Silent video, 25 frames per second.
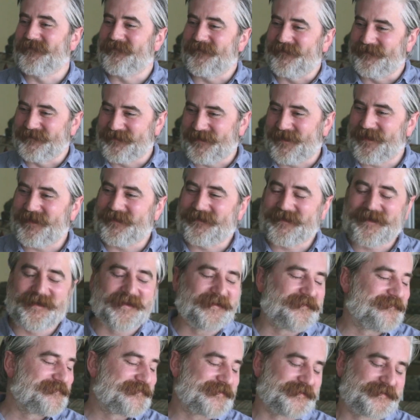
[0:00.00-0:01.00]
homepage.
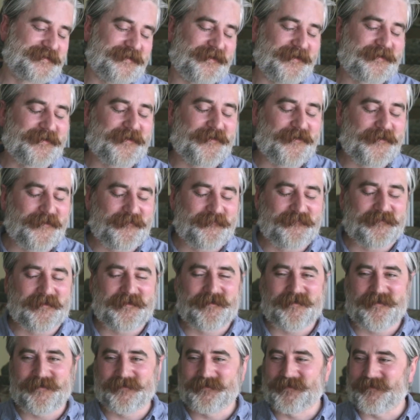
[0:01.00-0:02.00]
Yeah. It's just like, come
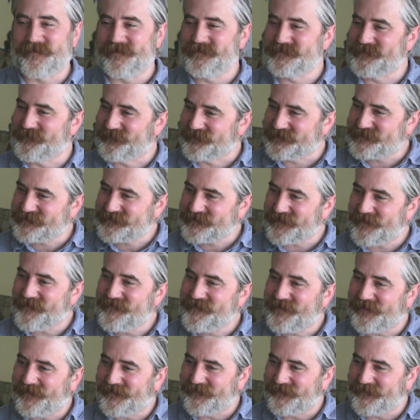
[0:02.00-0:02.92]
on, guys. You were so